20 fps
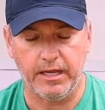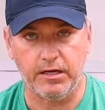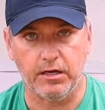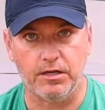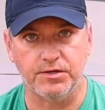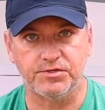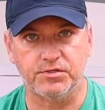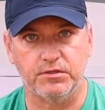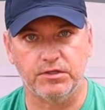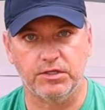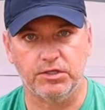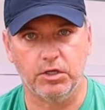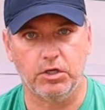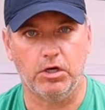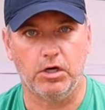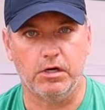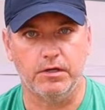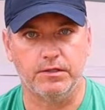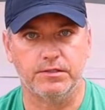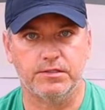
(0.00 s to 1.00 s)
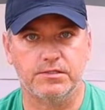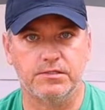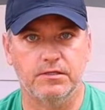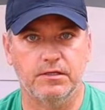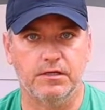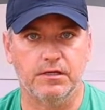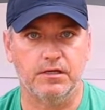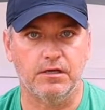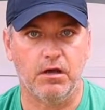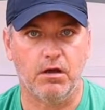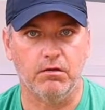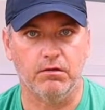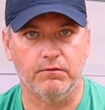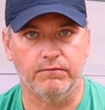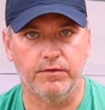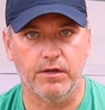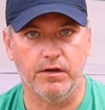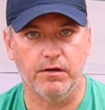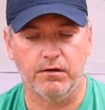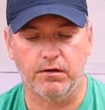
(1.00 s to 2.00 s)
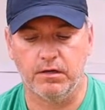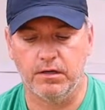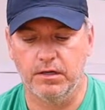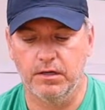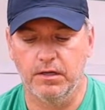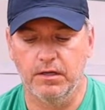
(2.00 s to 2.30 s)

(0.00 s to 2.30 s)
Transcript: and also the dogs, all of their